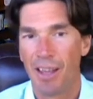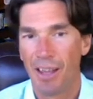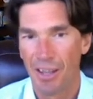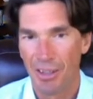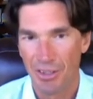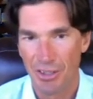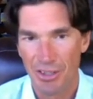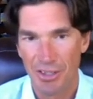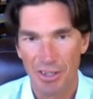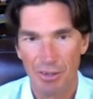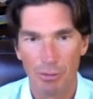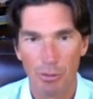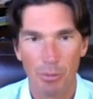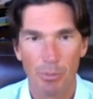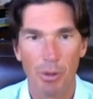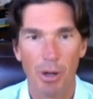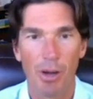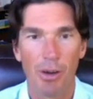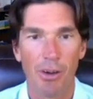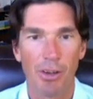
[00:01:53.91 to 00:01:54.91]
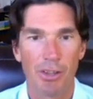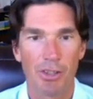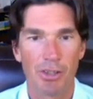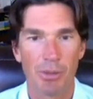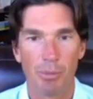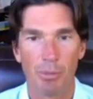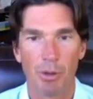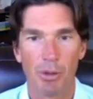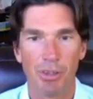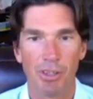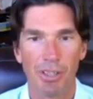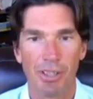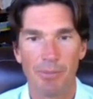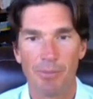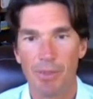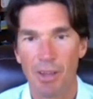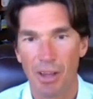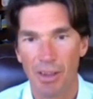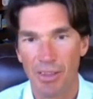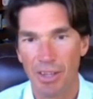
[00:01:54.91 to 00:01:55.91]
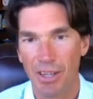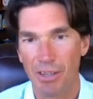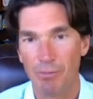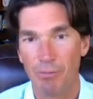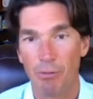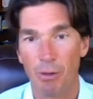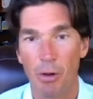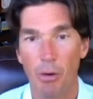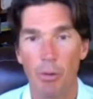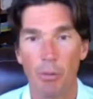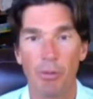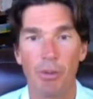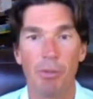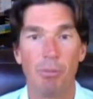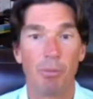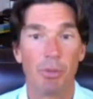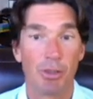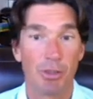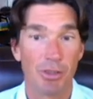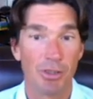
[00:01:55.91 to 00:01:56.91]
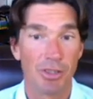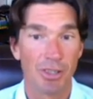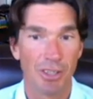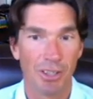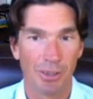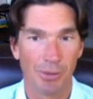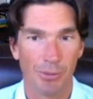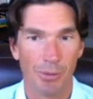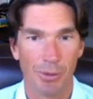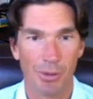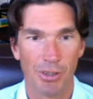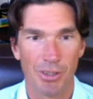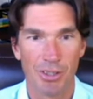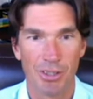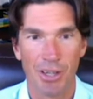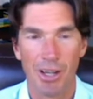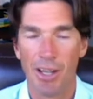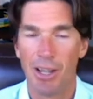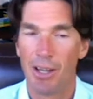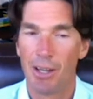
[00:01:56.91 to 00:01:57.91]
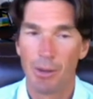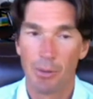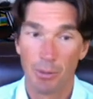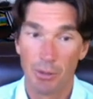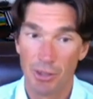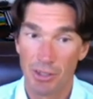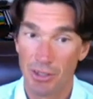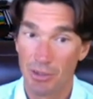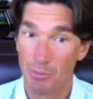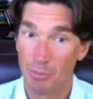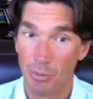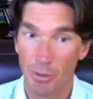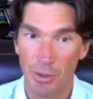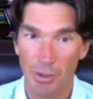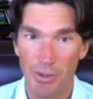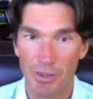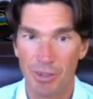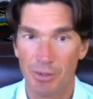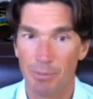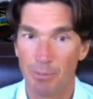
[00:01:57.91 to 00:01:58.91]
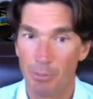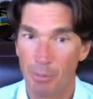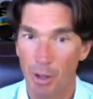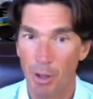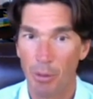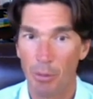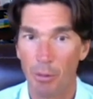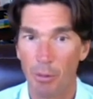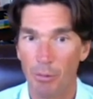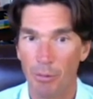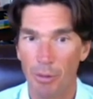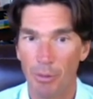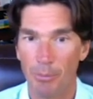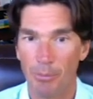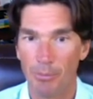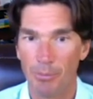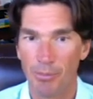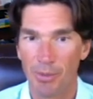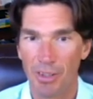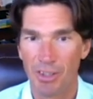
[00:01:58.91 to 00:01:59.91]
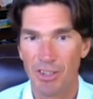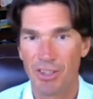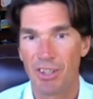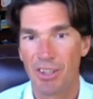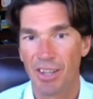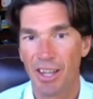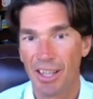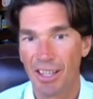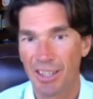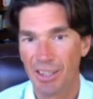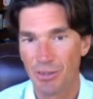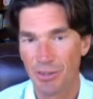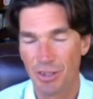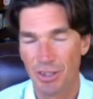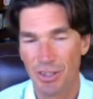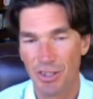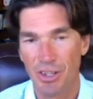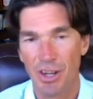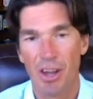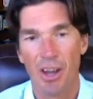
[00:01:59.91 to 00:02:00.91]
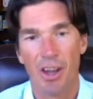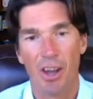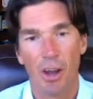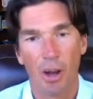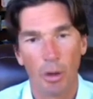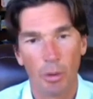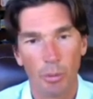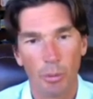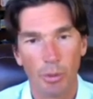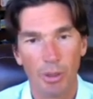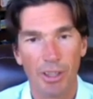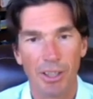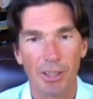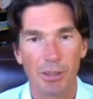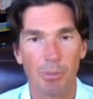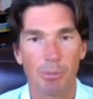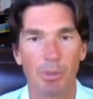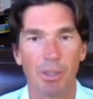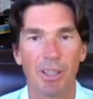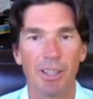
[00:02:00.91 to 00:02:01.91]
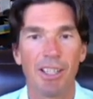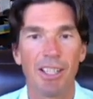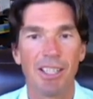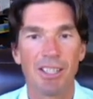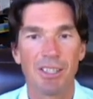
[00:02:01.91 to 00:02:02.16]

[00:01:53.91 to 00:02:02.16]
and several parts of the body are then involved in producing the voice, which is imprinted by all of them. And so that gives us a really complete